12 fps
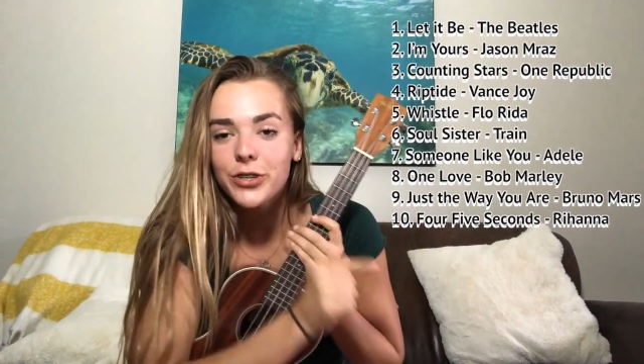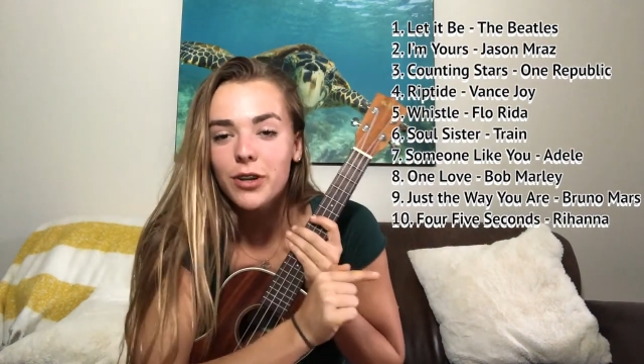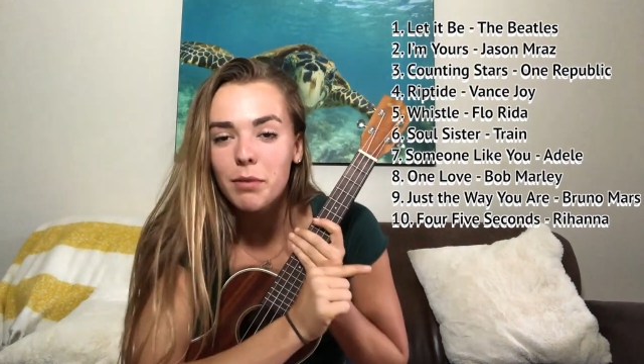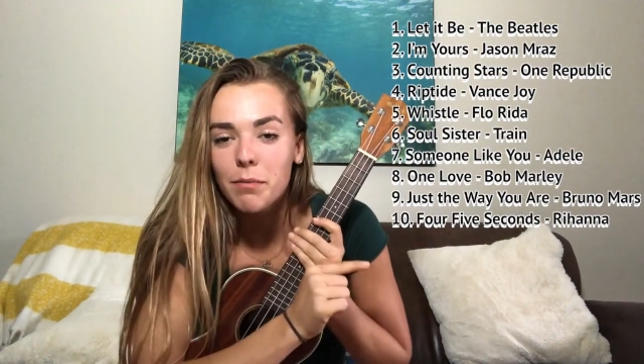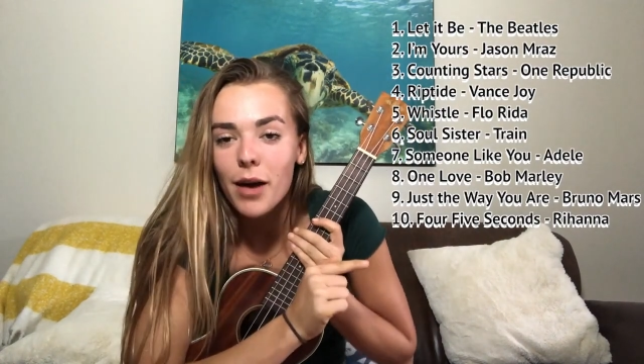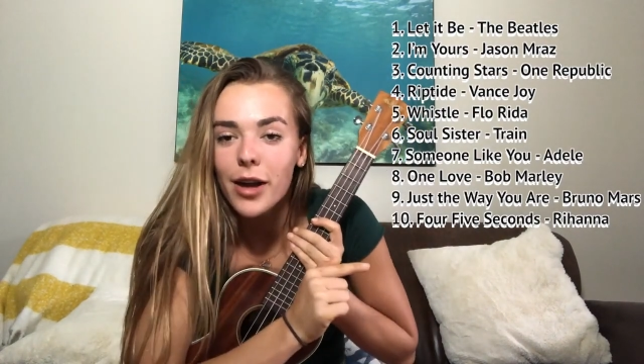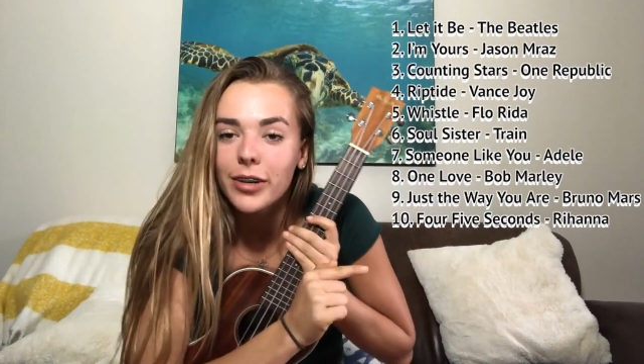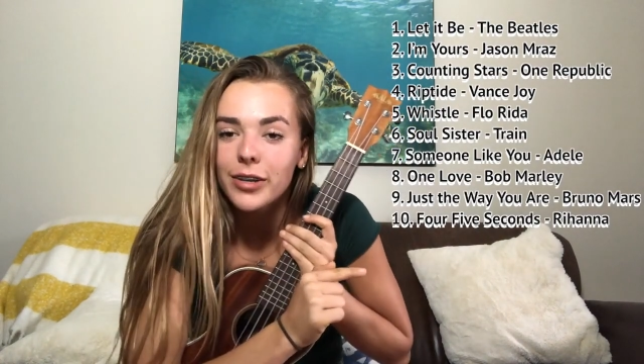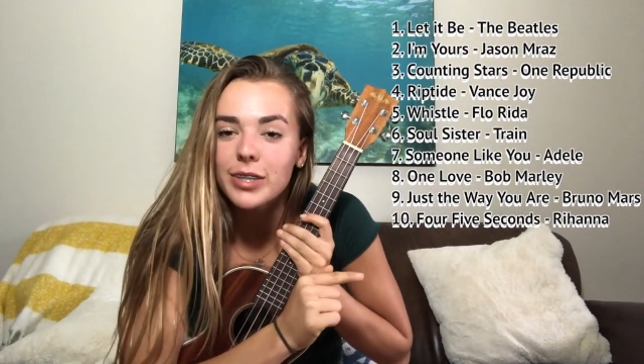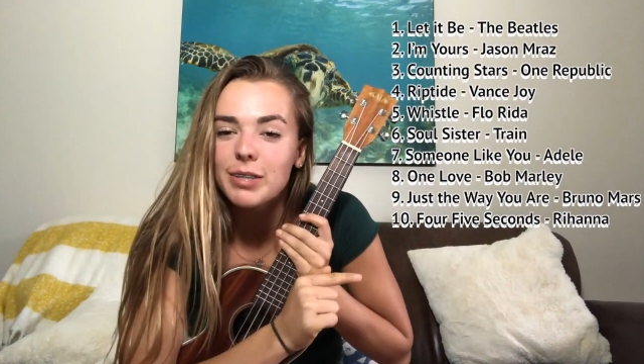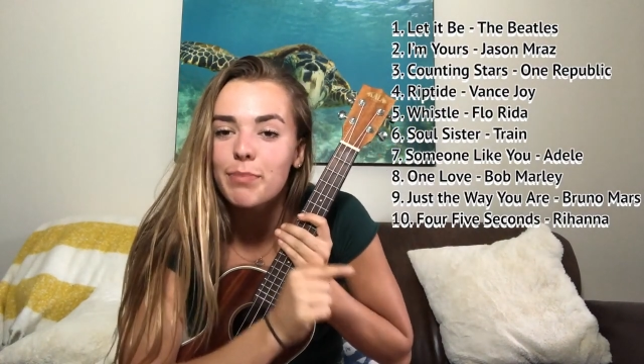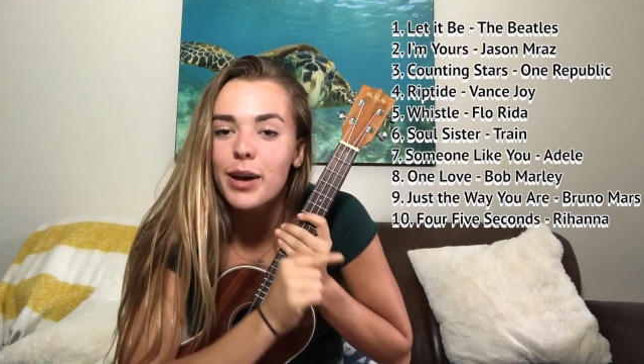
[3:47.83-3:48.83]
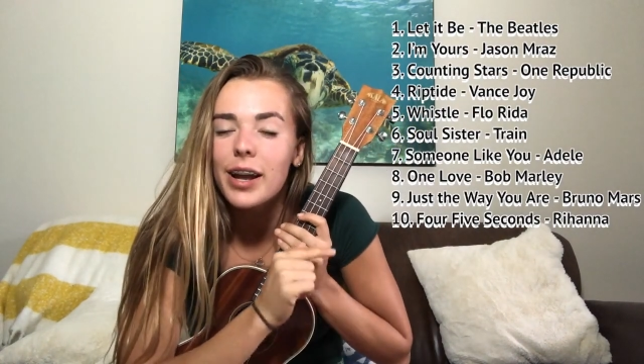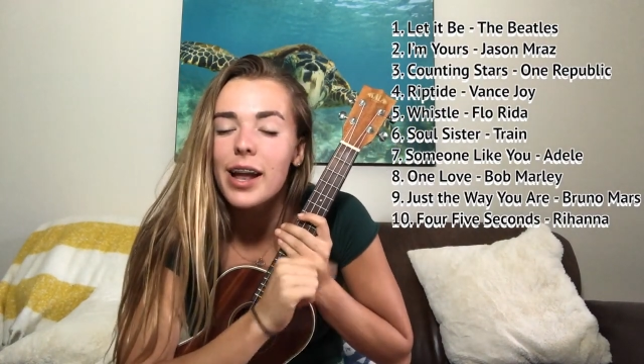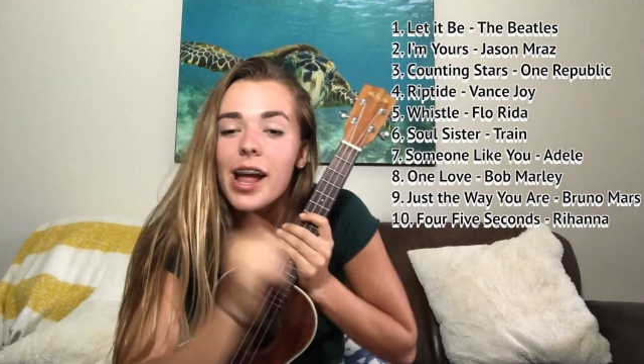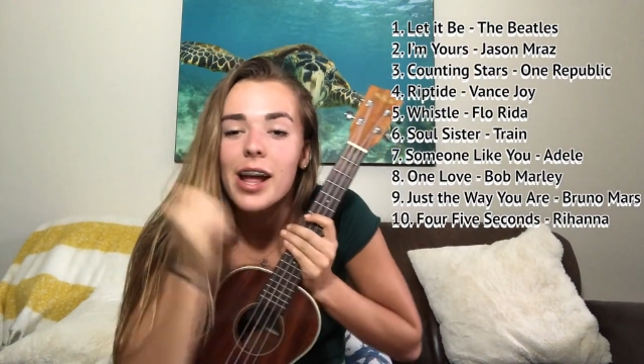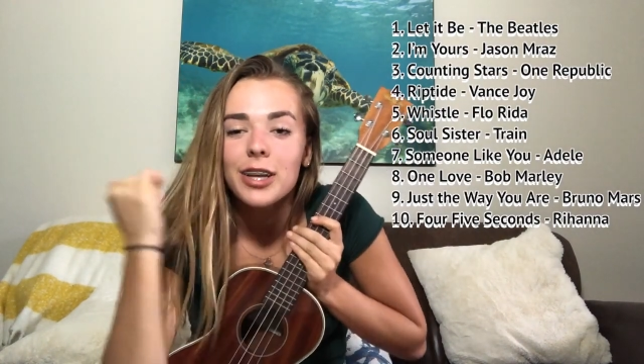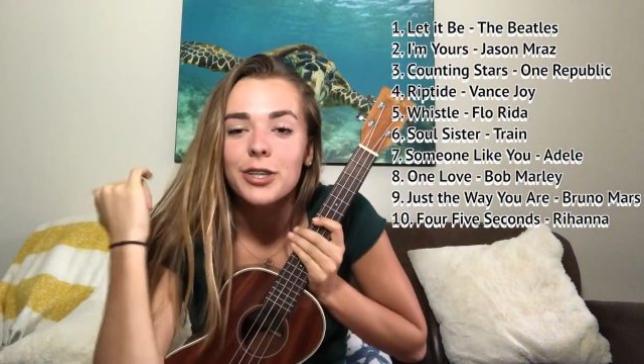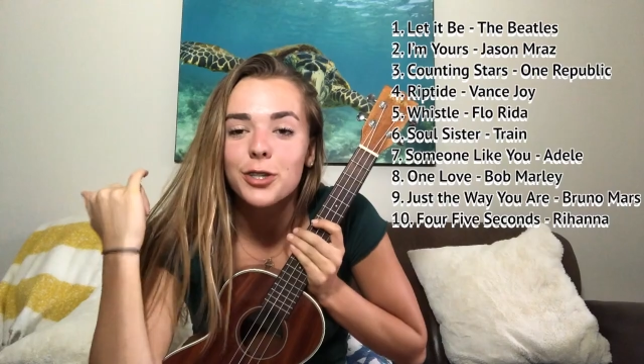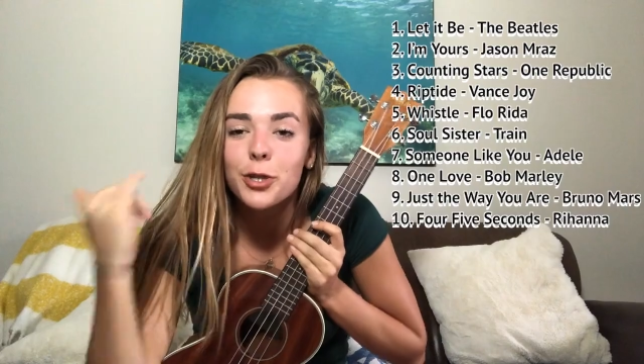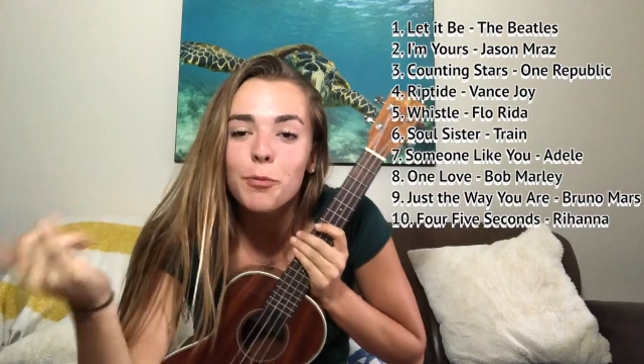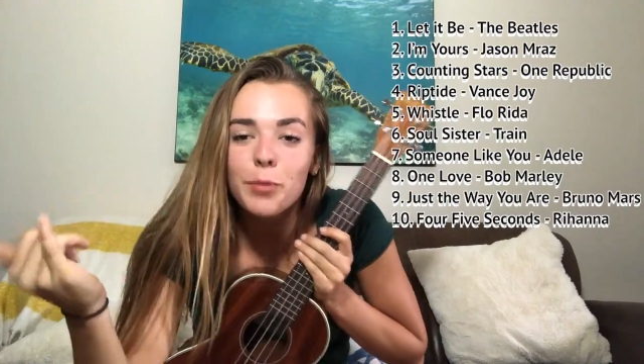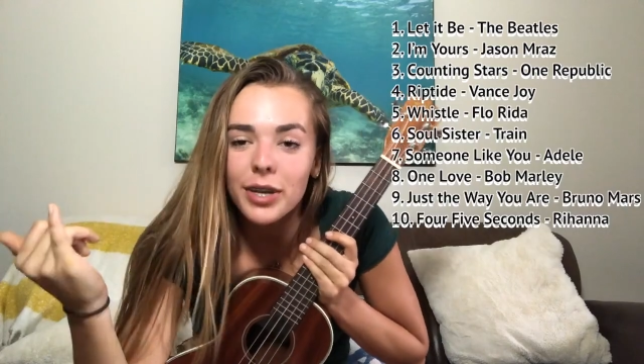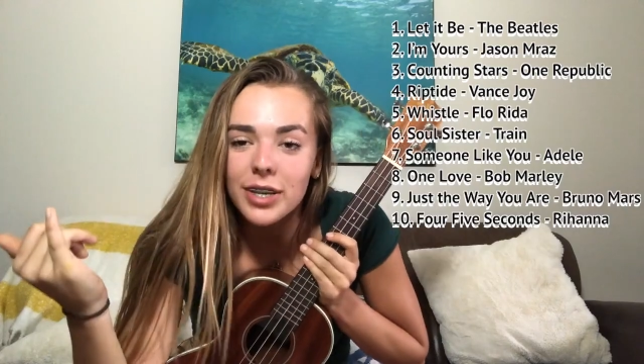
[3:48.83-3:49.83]
strumming patterns, but
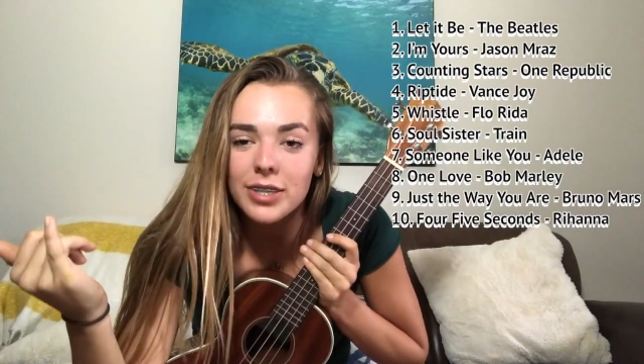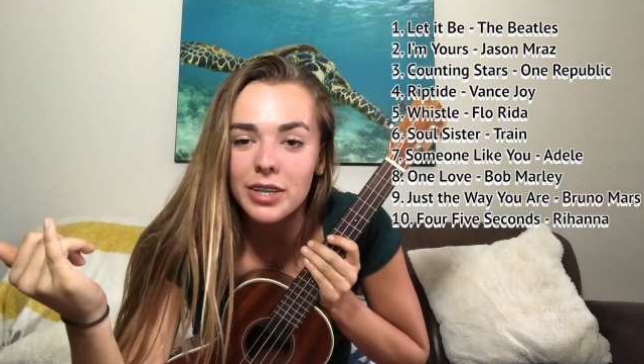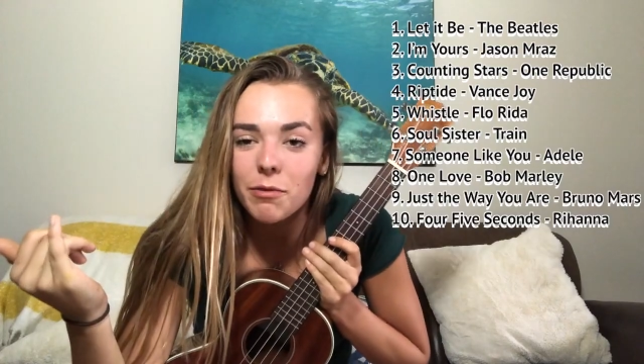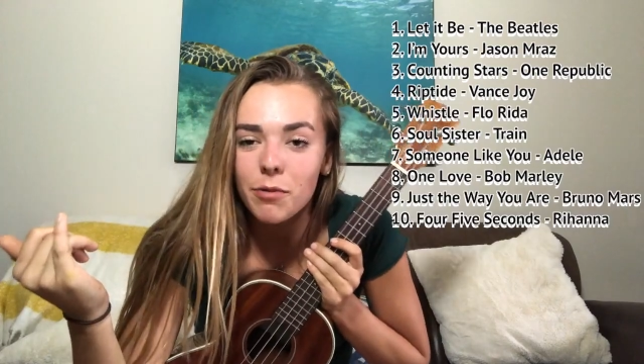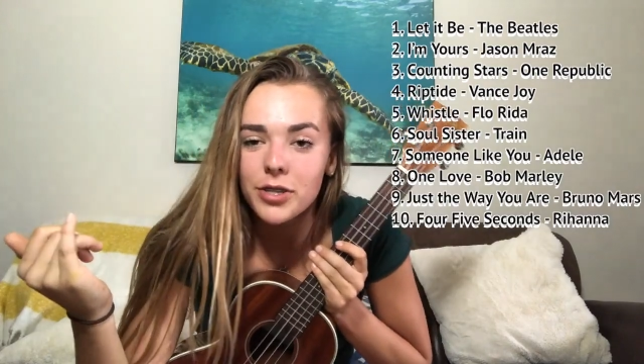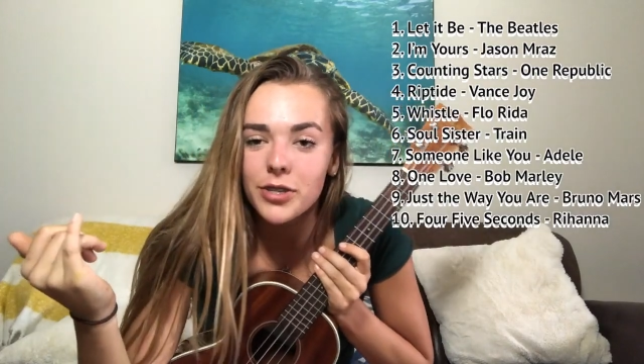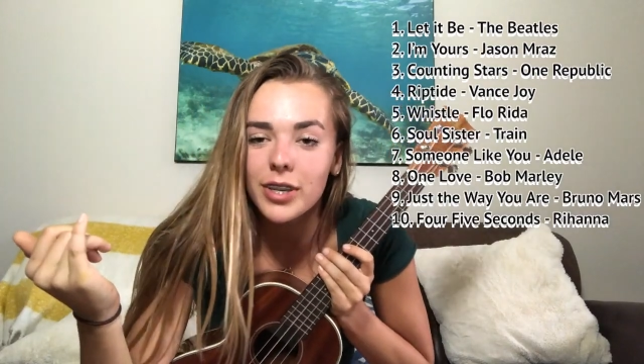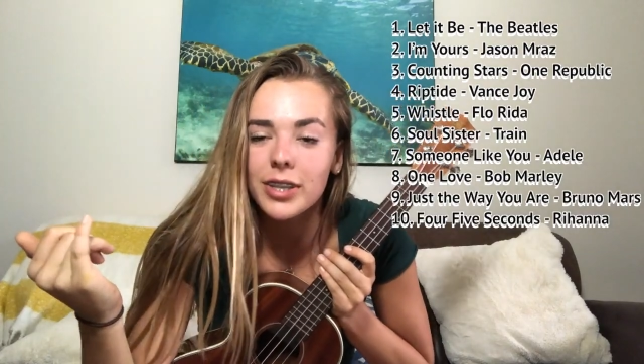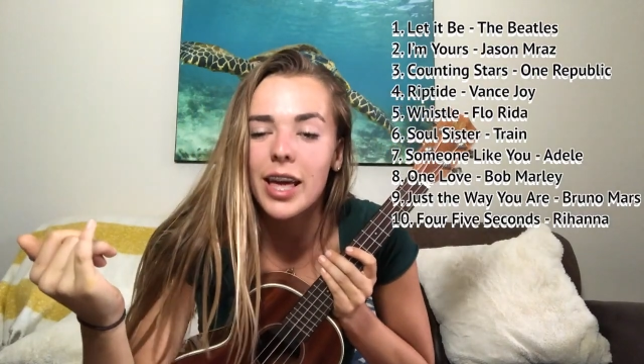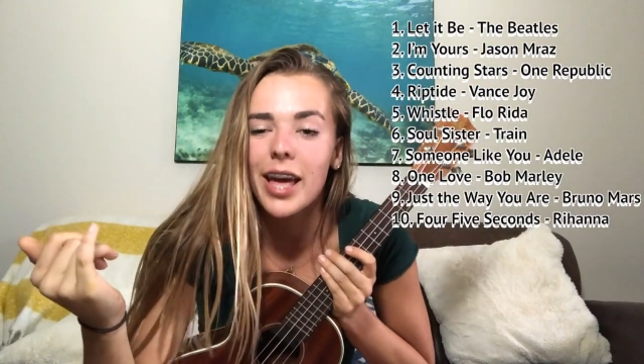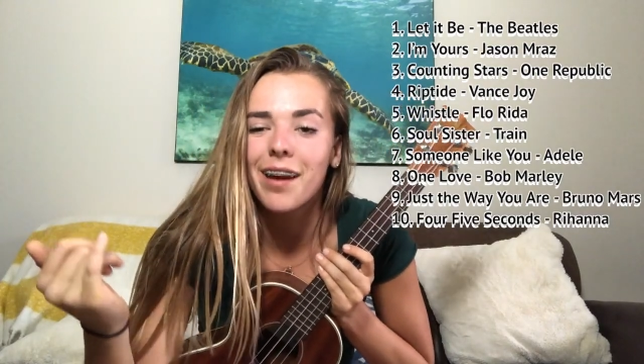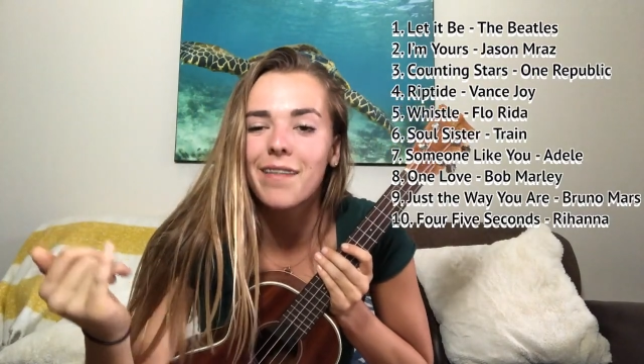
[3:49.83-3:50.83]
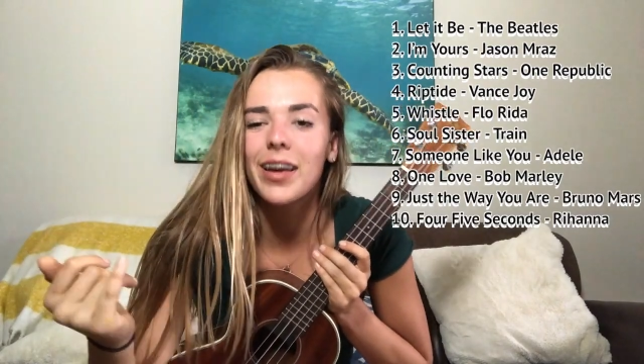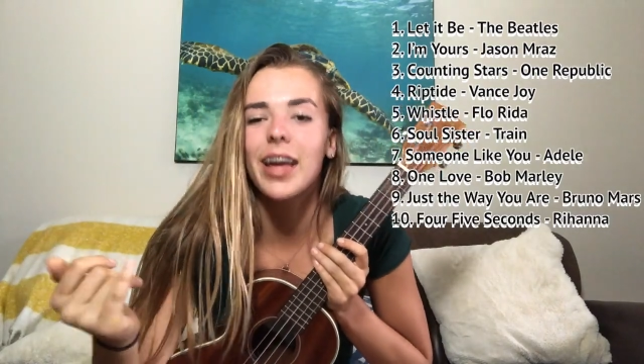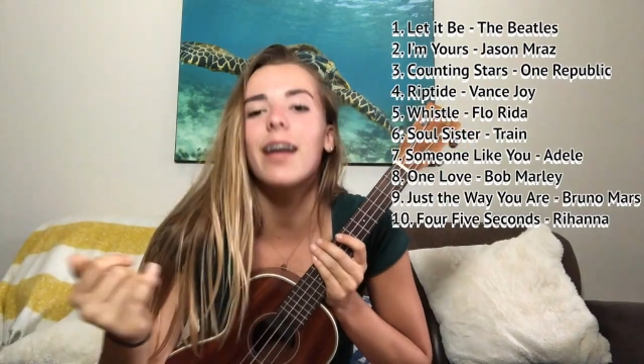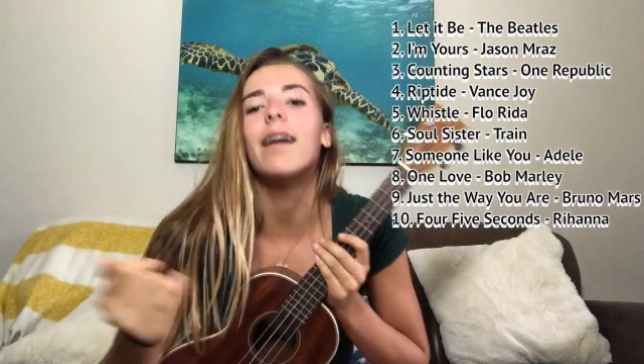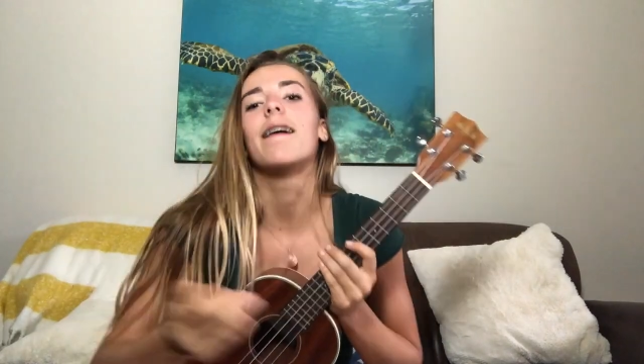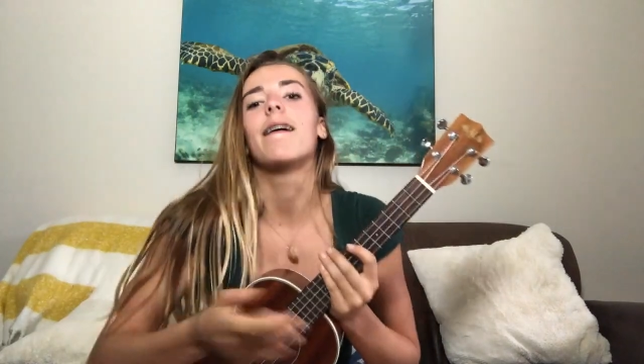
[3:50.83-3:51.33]
super easy once you get the hang of it.